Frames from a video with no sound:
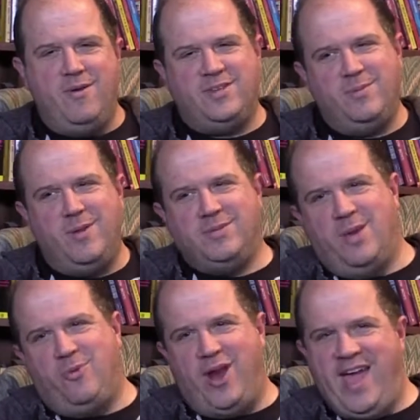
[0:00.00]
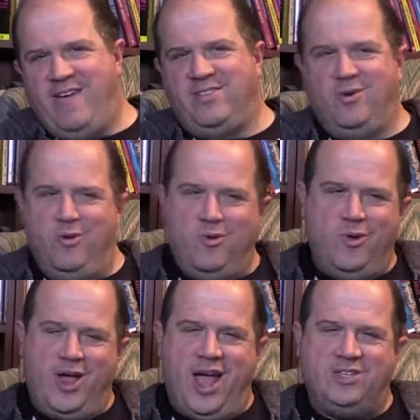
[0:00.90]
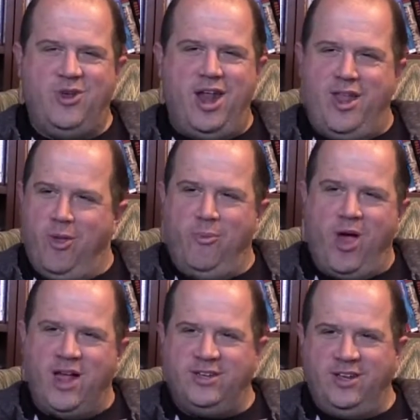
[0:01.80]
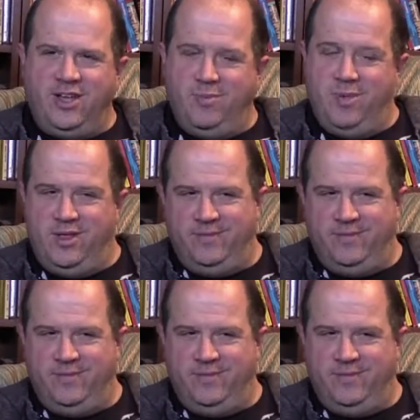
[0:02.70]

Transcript: I mean, if something comes up where I have to concentrate on another project, it could